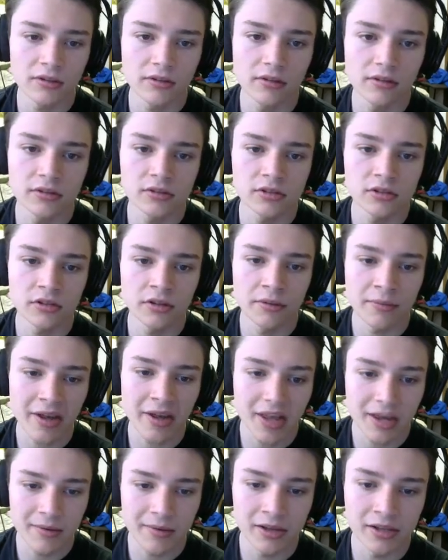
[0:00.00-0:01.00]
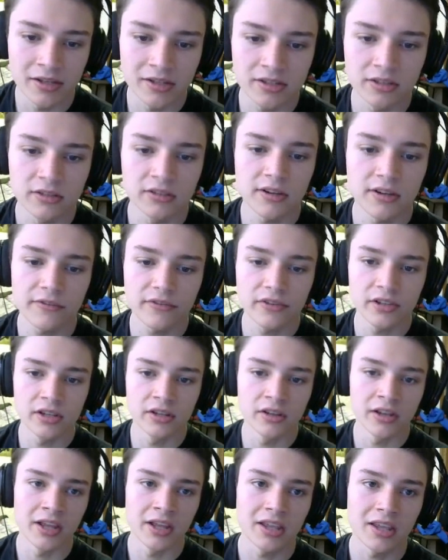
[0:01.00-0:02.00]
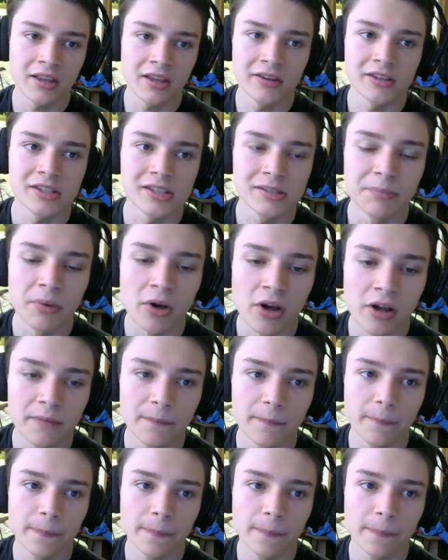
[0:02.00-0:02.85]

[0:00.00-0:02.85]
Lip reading: certainly my anime list, they're definitely, like, in a spot.